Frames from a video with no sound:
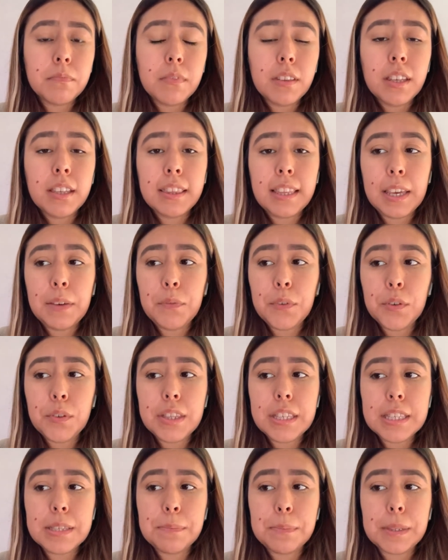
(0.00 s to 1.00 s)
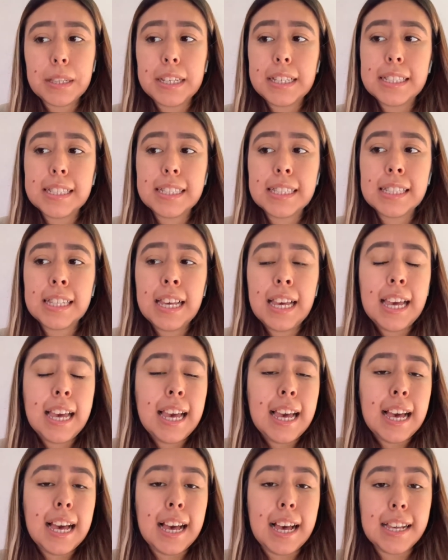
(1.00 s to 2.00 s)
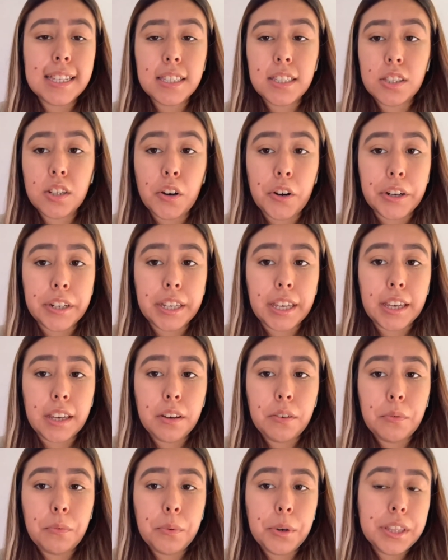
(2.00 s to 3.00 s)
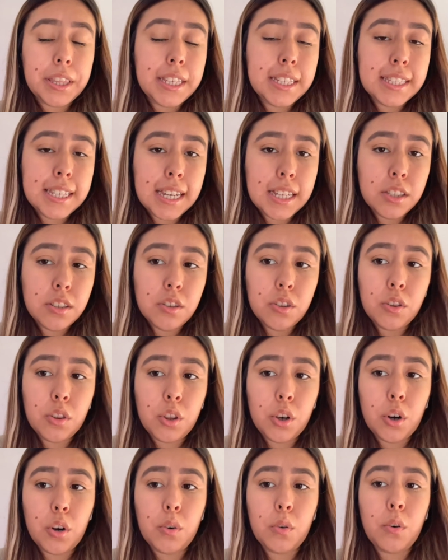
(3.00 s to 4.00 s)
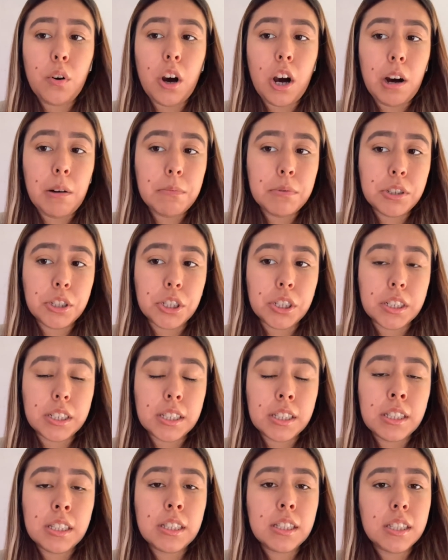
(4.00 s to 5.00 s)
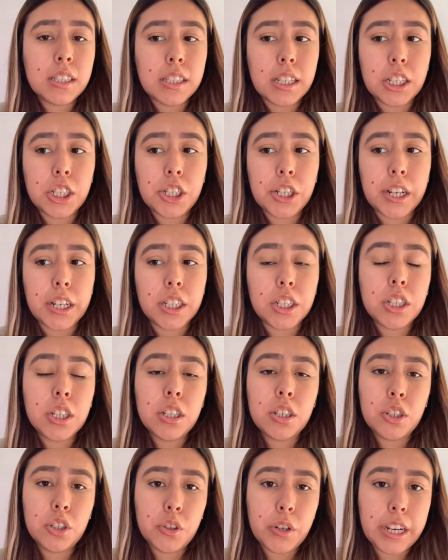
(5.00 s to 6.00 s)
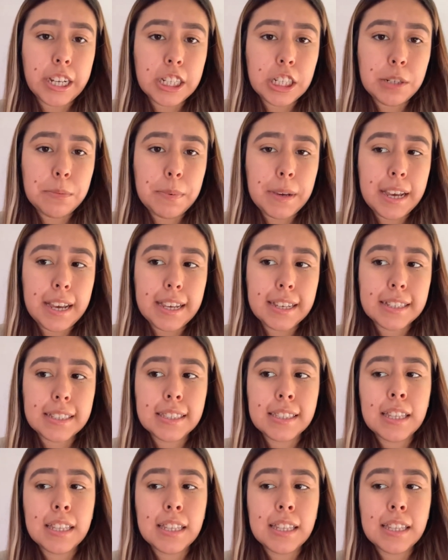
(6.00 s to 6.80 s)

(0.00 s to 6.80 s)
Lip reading: they view this place as a target where they tend to throw objects such as trash bags,